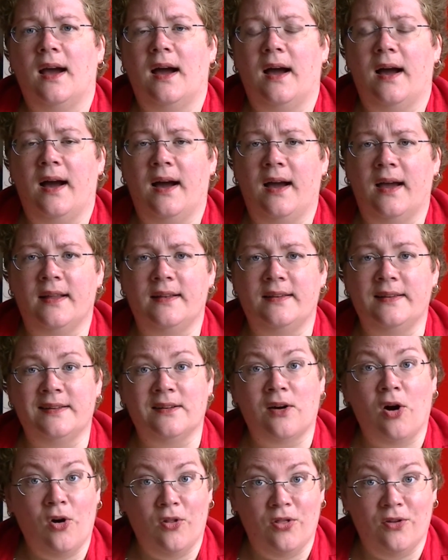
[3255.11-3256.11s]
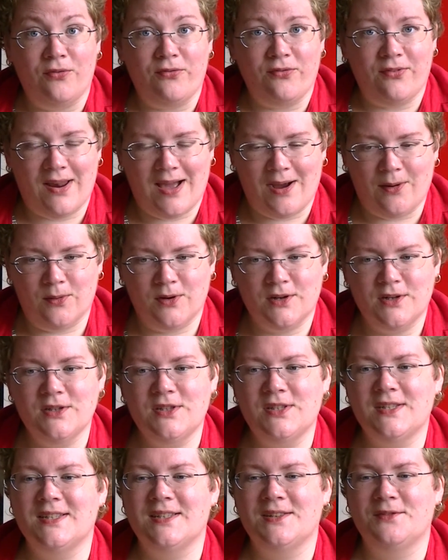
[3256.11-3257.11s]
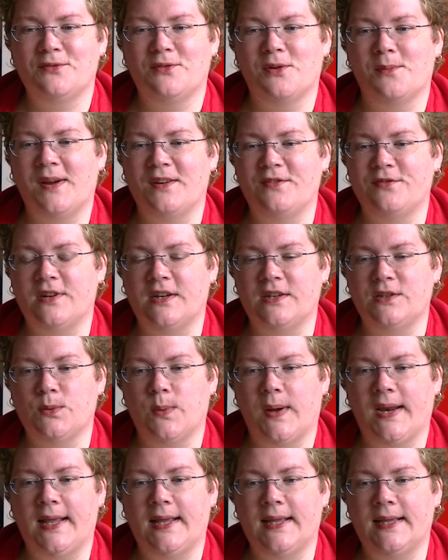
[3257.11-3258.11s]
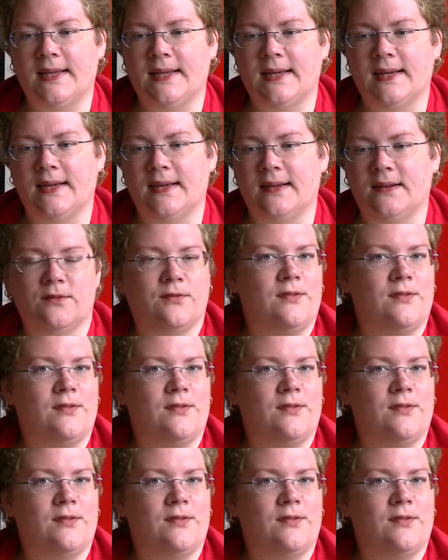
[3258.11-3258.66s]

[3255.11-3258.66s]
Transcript: I did all the flowers for my friend's wedding uh,